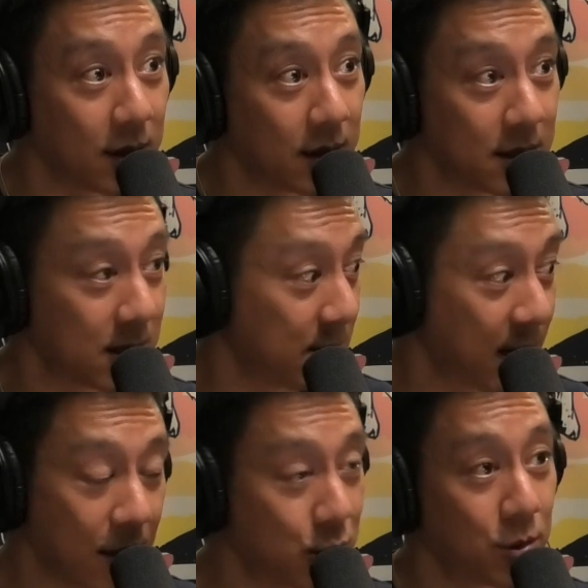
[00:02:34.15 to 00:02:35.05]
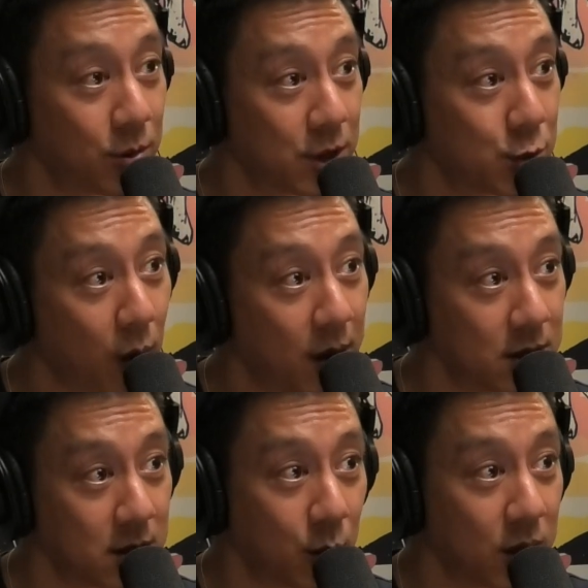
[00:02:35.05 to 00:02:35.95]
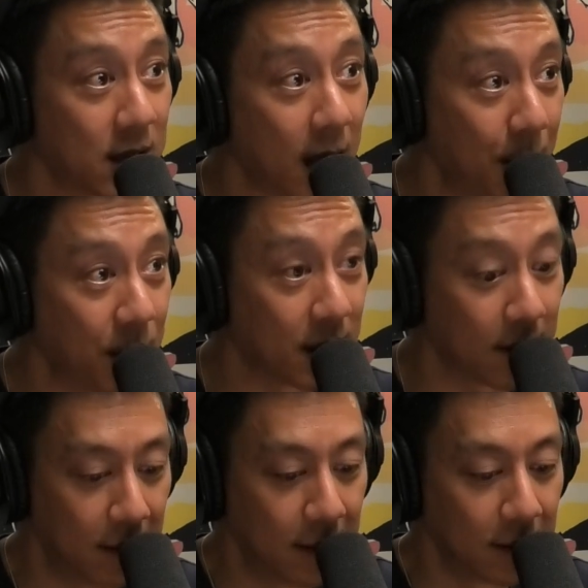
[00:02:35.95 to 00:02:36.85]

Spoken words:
Yeah. That's a natural response to what's happening.